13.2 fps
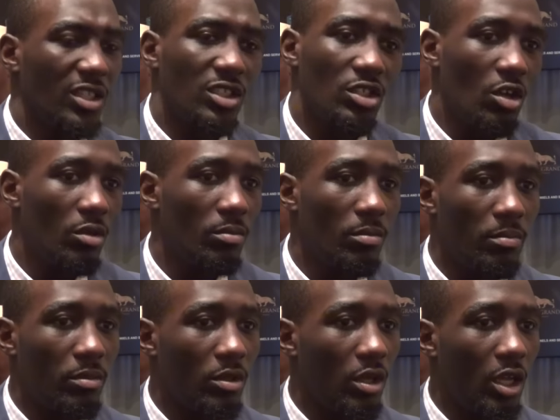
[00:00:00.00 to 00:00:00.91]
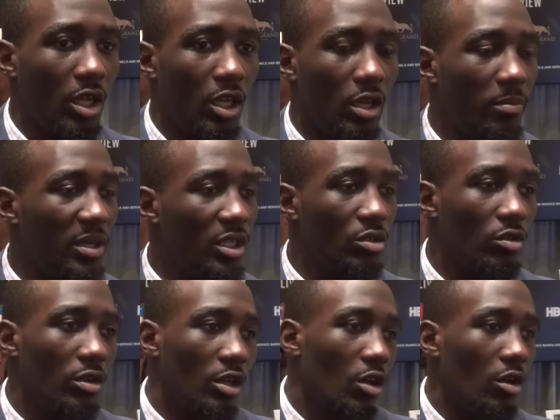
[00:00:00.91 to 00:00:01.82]
Just told him, be
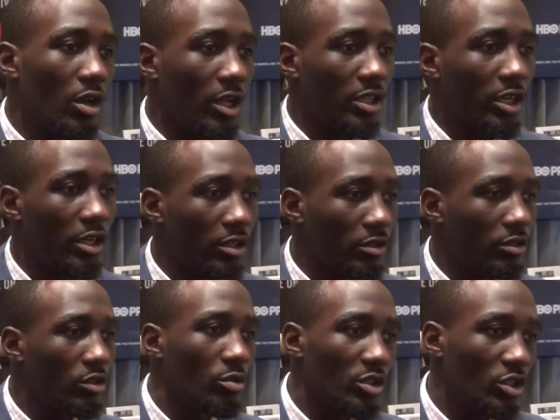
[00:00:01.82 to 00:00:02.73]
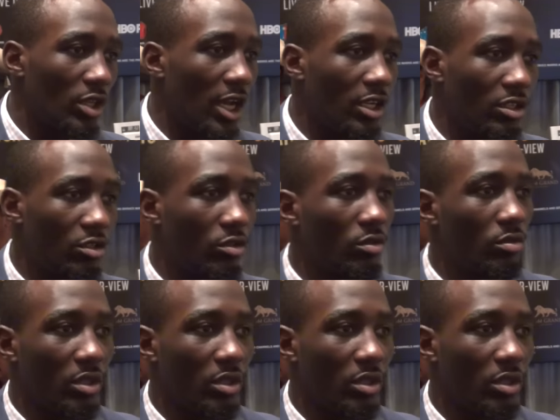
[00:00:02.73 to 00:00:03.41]
you and go out there and do what you gotta do.